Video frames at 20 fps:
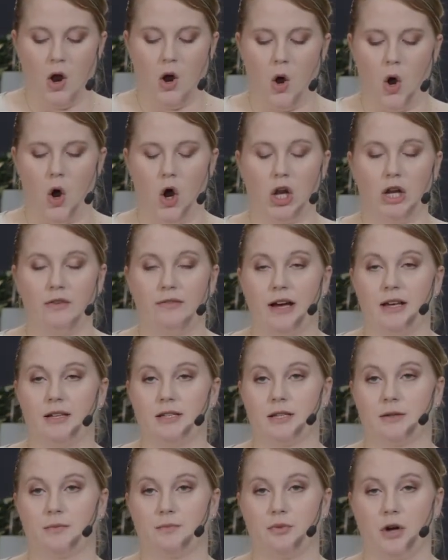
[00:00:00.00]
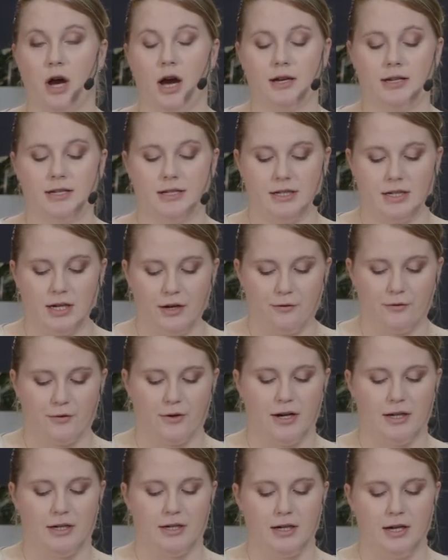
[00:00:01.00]
All of us brought
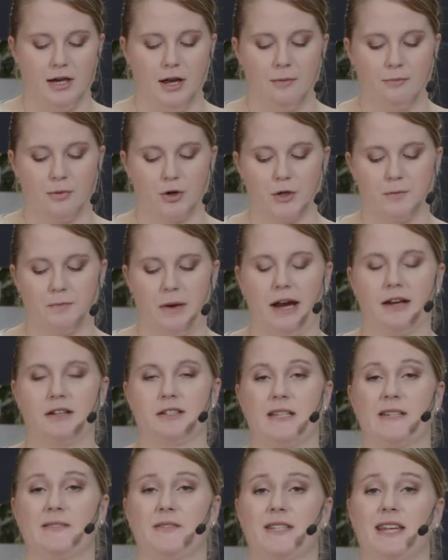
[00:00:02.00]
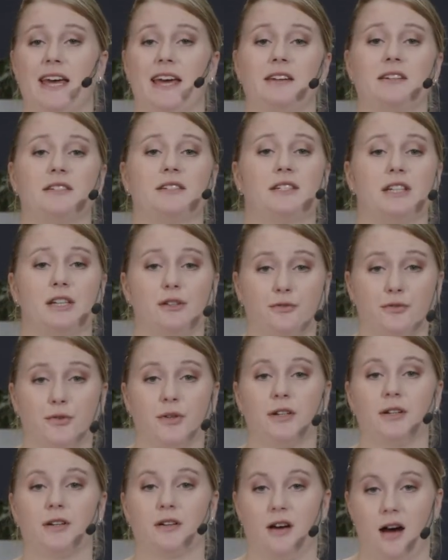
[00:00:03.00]
different perspectives and
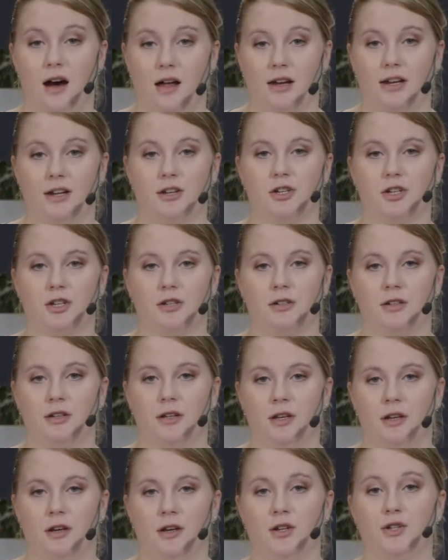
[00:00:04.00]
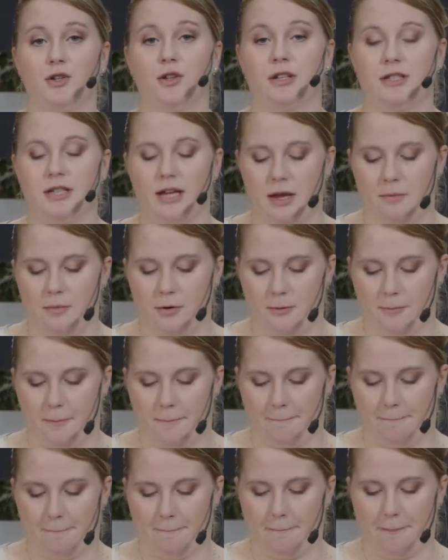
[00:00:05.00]
different knowledge to the table.
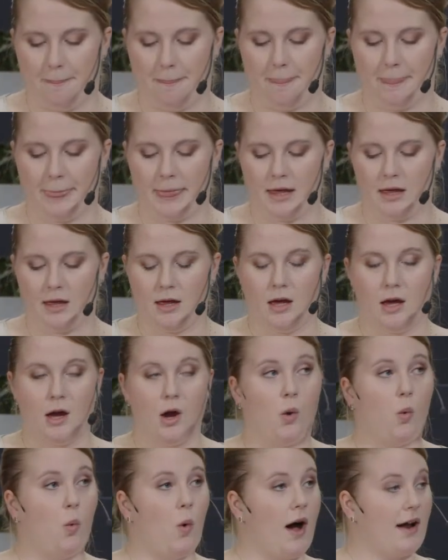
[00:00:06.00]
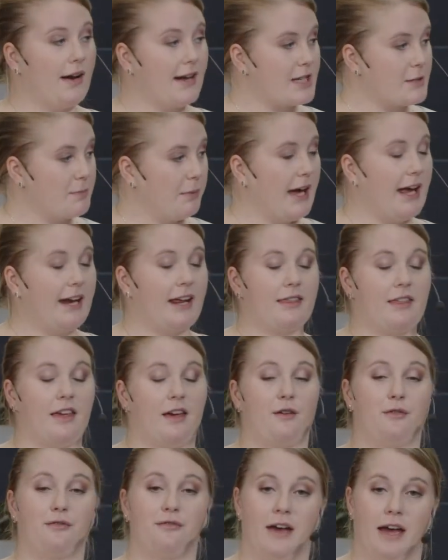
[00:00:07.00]
One explaining the
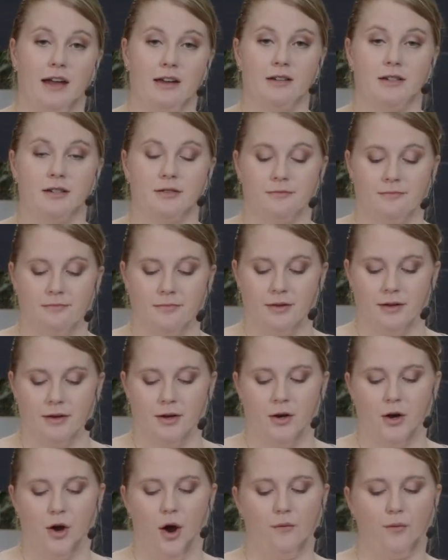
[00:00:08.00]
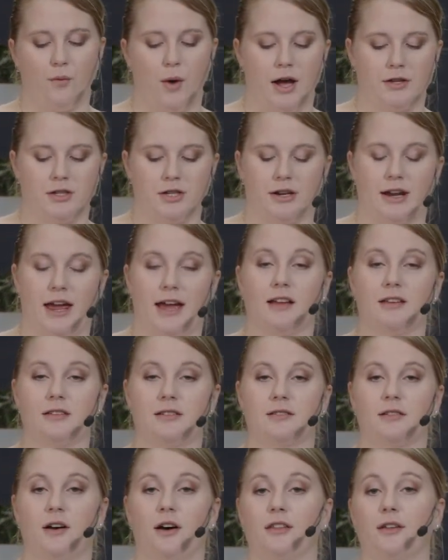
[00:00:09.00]
effect of Watson
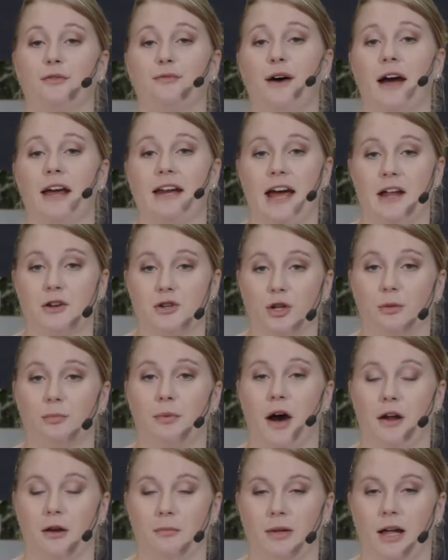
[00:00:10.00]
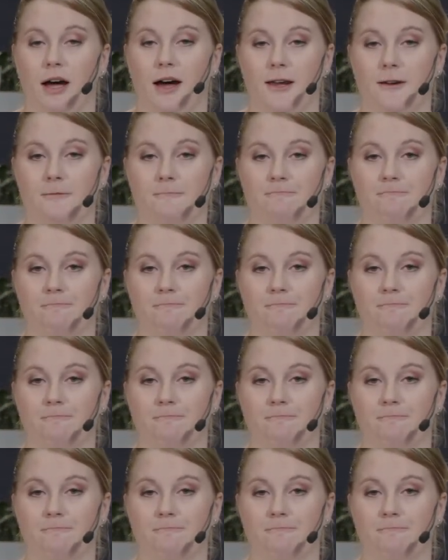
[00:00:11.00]
X on the financial bottom line,